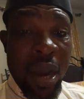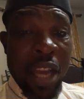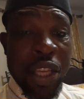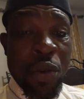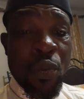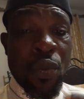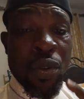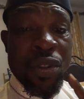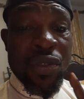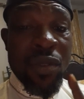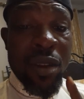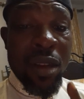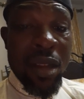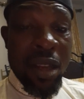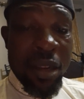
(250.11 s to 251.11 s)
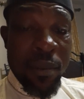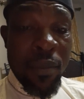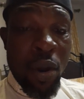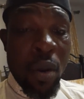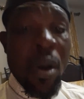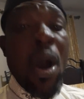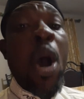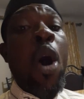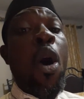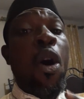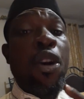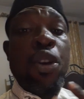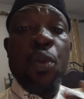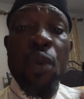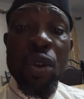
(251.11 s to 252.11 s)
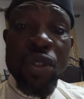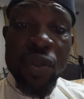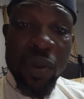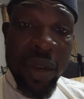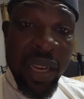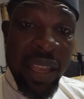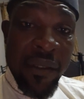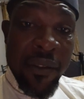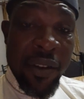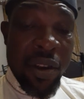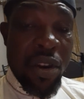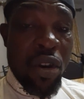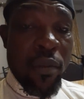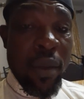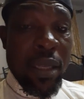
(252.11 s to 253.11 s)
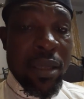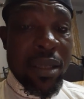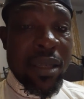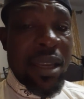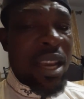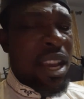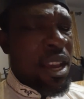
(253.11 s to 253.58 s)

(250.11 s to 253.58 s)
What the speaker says: and you want to learn more or you want to leave a comment,